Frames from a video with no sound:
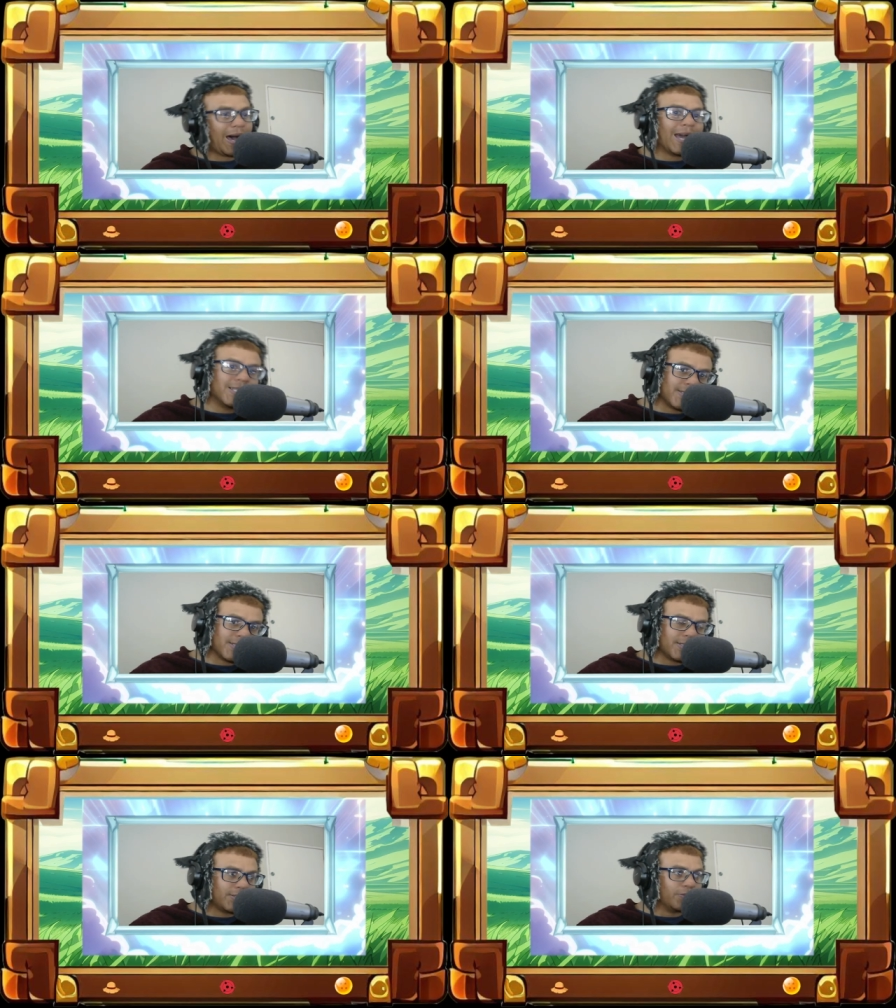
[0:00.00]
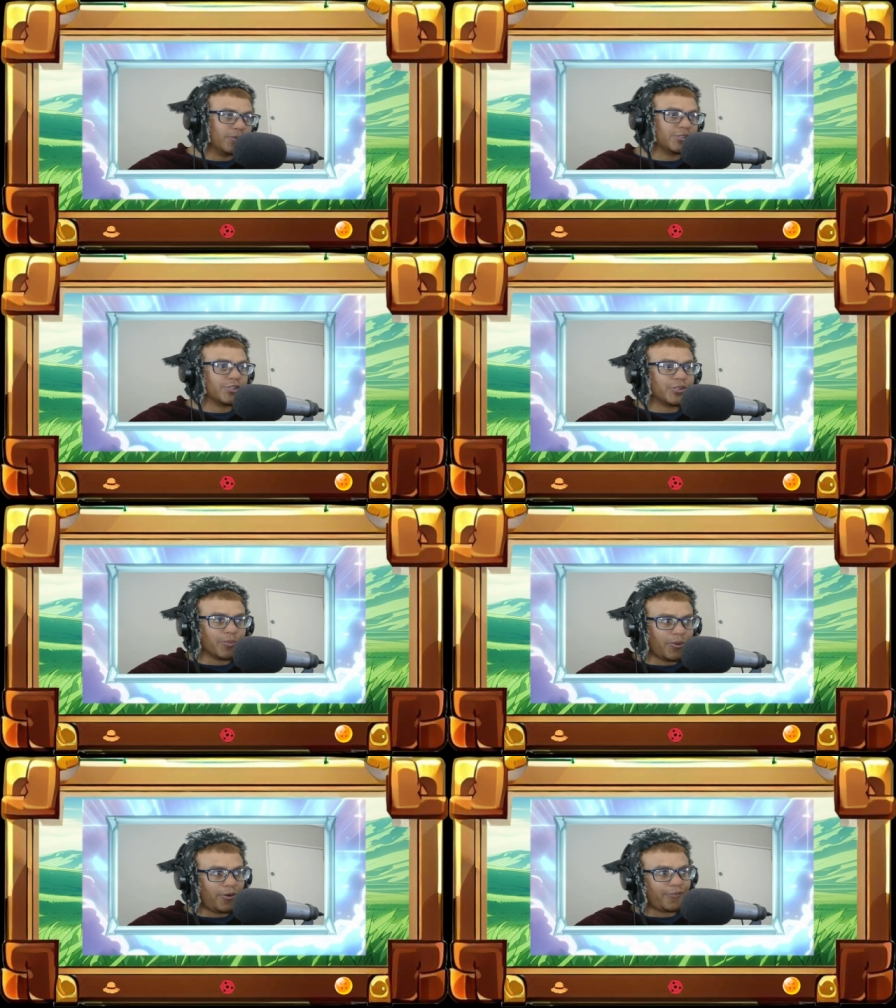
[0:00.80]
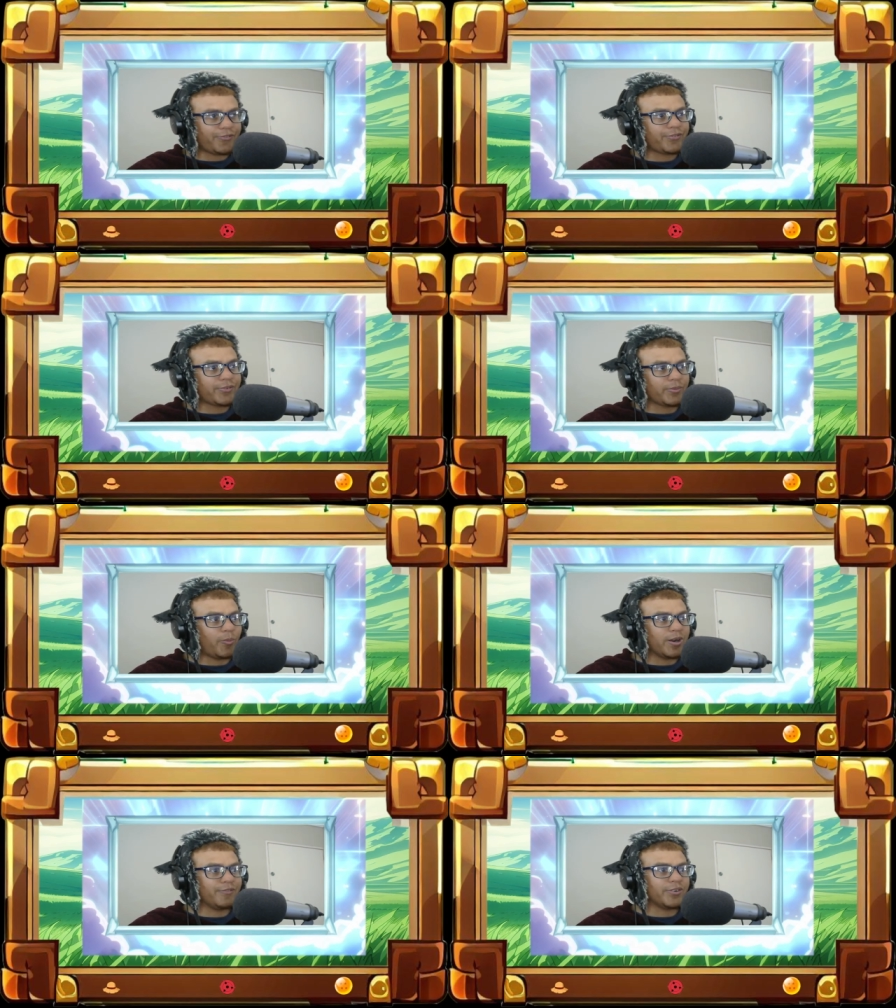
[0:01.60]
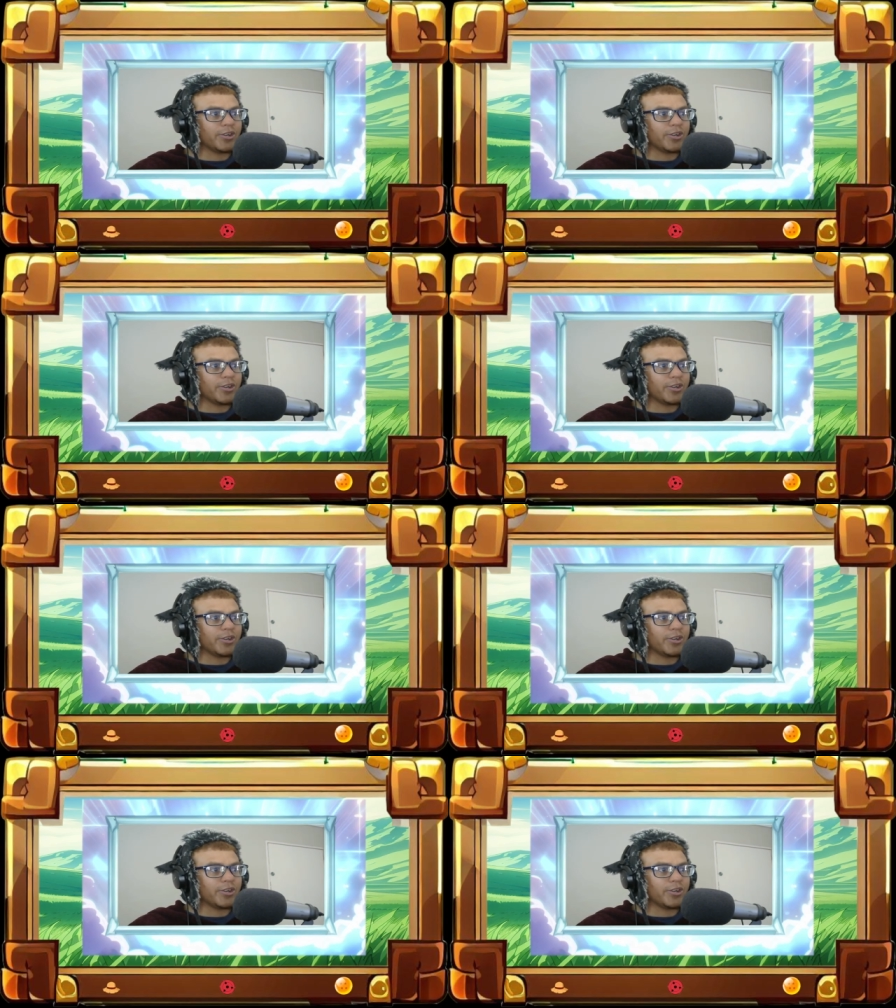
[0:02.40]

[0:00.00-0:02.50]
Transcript: Eisen, who is the dwarf, one of her